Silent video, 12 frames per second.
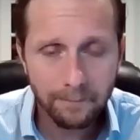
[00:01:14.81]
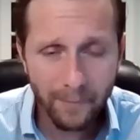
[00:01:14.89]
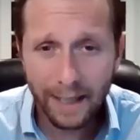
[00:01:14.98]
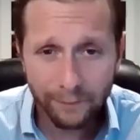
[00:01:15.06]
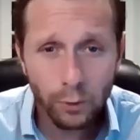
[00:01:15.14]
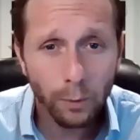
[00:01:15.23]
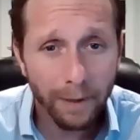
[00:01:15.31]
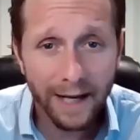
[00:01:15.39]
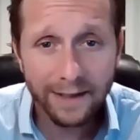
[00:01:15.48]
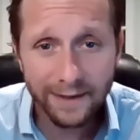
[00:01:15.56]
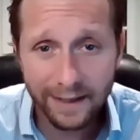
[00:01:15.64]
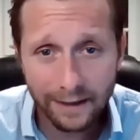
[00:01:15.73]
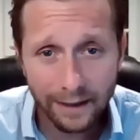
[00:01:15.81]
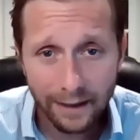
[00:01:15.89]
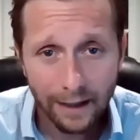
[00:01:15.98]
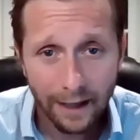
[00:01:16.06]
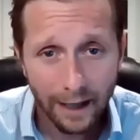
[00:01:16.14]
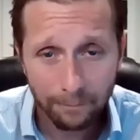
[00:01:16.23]
And if you were painting
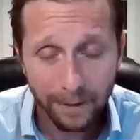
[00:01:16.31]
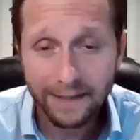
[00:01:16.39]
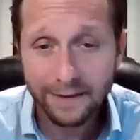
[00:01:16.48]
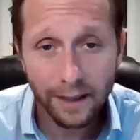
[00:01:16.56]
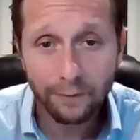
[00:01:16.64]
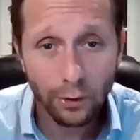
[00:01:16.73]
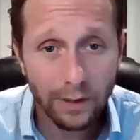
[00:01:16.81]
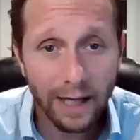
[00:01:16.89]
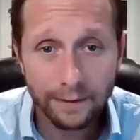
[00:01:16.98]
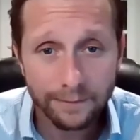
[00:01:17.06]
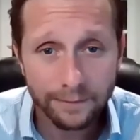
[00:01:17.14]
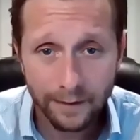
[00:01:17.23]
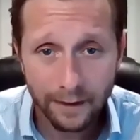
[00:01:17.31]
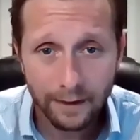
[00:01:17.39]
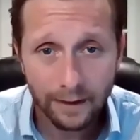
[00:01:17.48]
a painting of your life,